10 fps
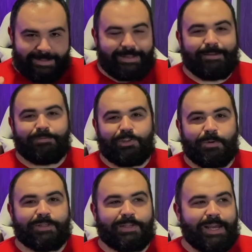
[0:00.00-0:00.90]
am so
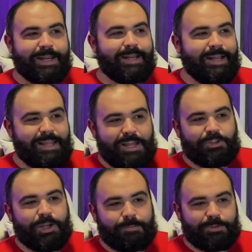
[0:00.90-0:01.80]
excited. In
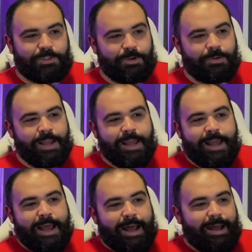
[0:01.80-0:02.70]
each episode,
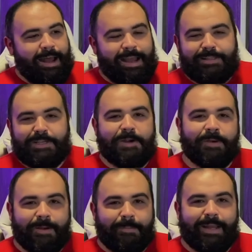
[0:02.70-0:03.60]
I tear
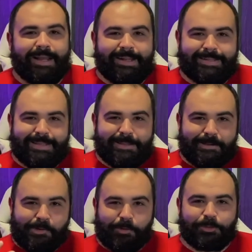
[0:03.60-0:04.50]
up at
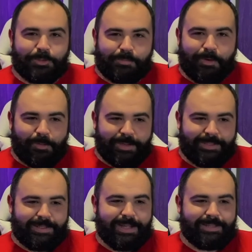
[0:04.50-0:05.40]
the wholesome
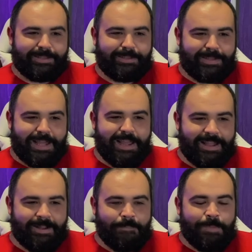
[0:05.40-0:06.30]
moments and
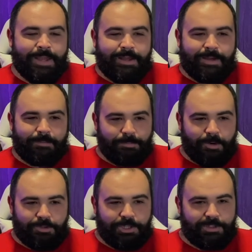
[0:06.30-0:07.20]
seeing
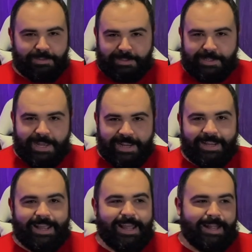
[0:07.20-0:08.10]
Boji
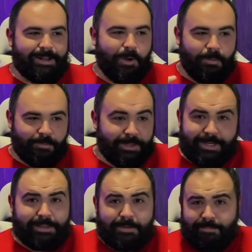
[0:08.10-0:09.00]
succeeding, and hopefully
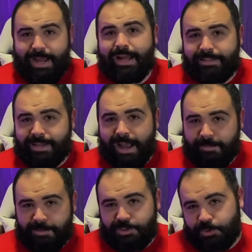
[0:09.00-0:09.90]
nothing bad
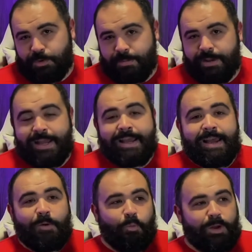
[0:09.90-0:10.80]
happens to him.
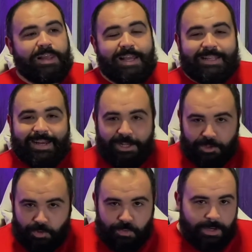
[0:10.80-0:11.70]
One thing that I
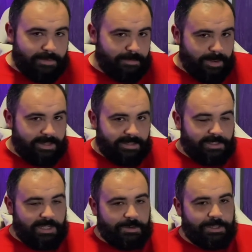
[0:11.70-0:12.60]
do love about
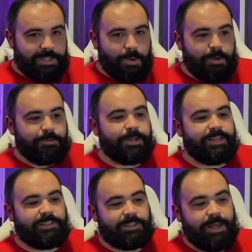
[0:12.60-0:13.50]
this series, however,
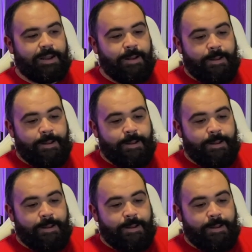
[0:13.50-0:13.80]
is that